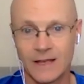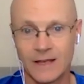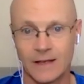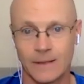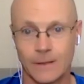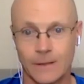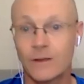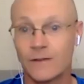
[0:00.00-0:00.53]

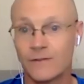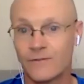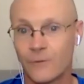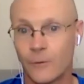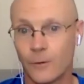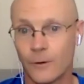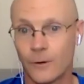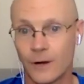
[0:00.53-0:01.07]
Looking
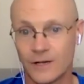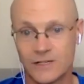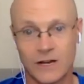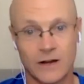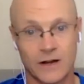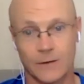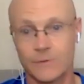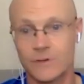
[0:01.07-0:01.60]
for a
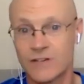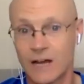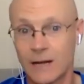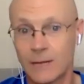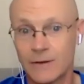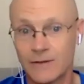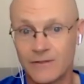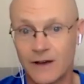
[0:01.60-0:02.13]
target
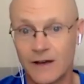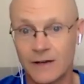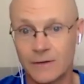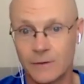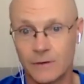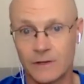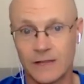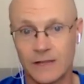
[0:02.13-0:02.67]
retirement fund
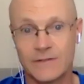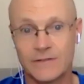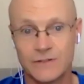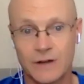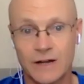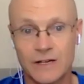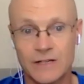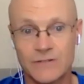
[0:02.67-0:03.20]
or a life
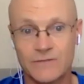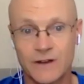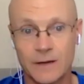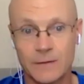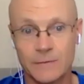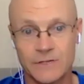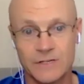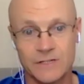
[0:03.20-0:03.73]
strategy
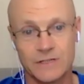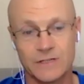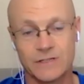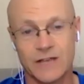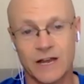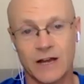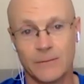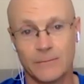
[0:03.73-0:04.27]
fund, which is an
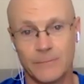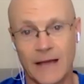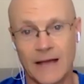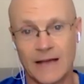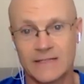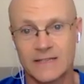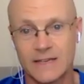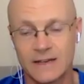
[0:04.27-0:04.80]
entire
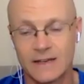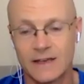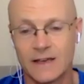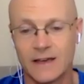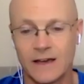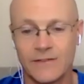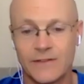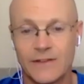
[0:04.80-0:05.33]
basket
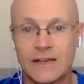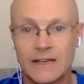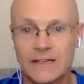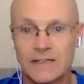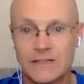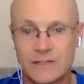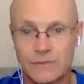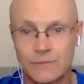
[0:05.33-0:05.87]
of
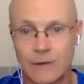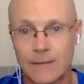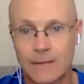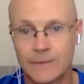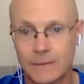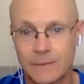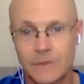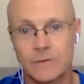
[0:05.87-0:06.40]
indexes
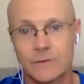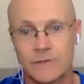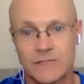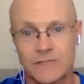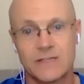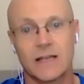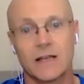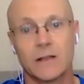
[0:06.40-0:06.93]
wrapped up into a
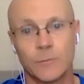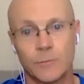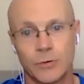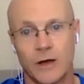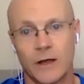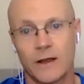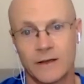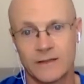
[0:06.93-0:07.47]
single
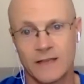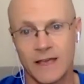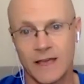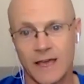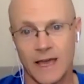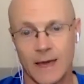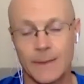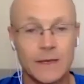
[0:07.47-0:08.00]
product,
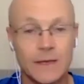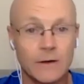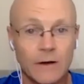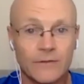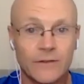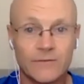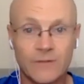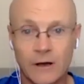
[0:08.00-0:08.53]
and then you don't
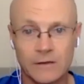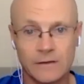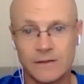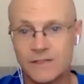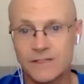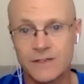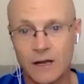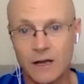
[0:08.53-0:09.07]
have to follow
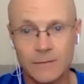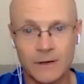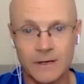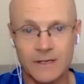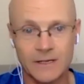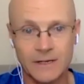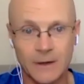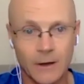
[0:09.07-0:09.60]
the stock
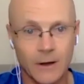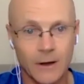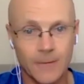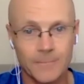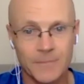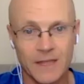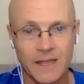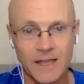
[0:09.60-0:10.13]
market at all.
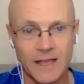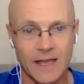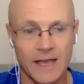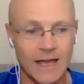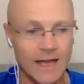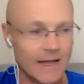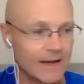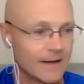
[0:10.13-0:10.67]

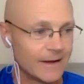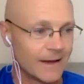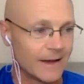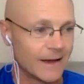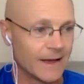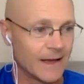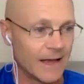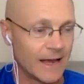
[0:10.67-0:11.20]
And uh,
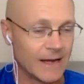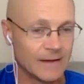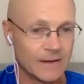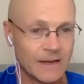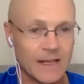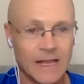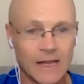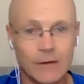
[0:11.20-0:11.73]
and
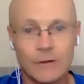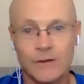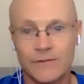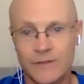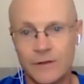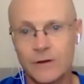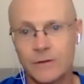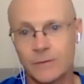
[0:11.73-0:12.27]

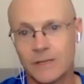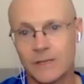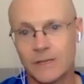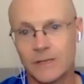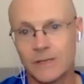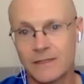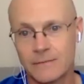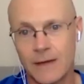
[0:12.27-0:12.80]
irrefutably and
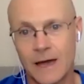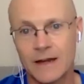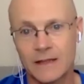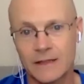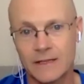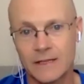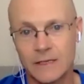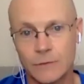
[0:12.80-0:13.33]

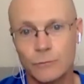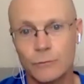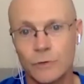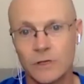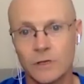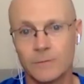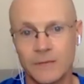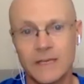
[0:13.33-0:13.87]
mathematically, you
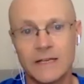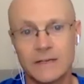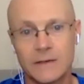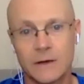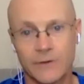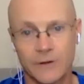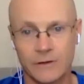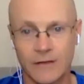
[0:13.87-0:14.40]
will beat
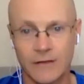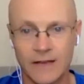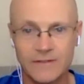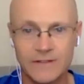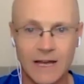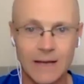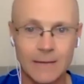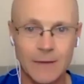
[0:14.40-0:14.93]
over your
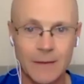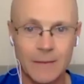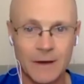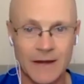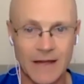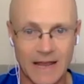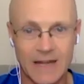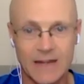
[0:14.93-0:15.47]
lifetime
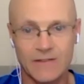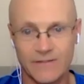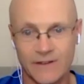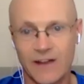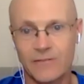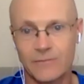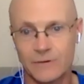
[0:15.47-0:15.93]
about 85%